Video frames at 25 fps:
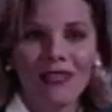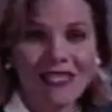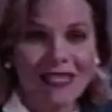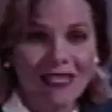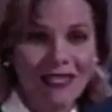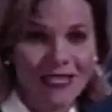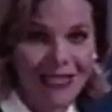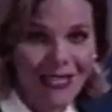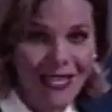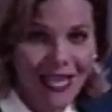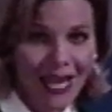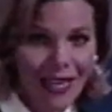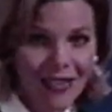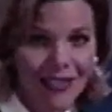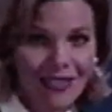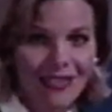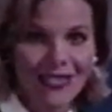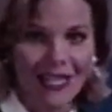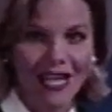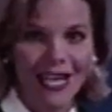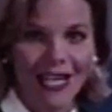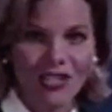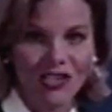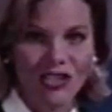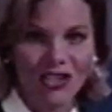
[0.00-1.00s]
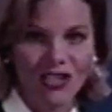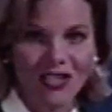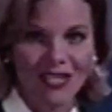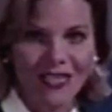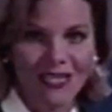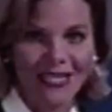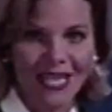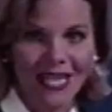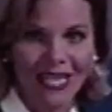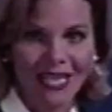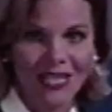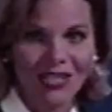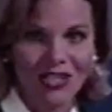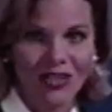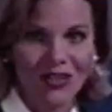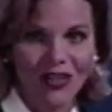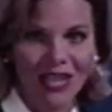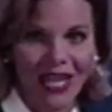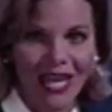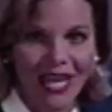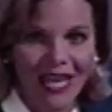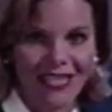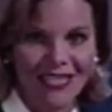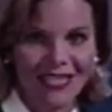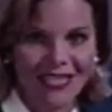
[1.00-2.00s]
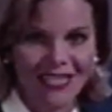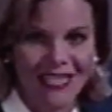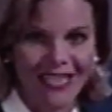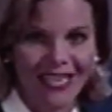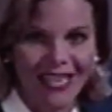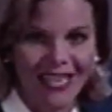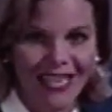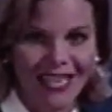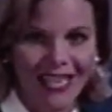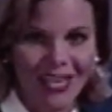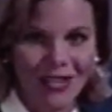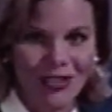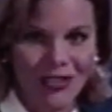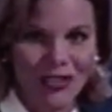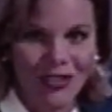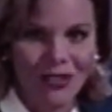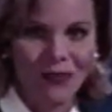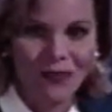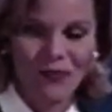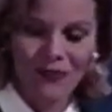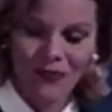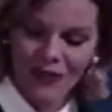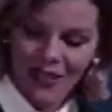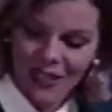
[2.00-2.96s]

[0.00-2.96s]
is not attached to the secondary IDE connector,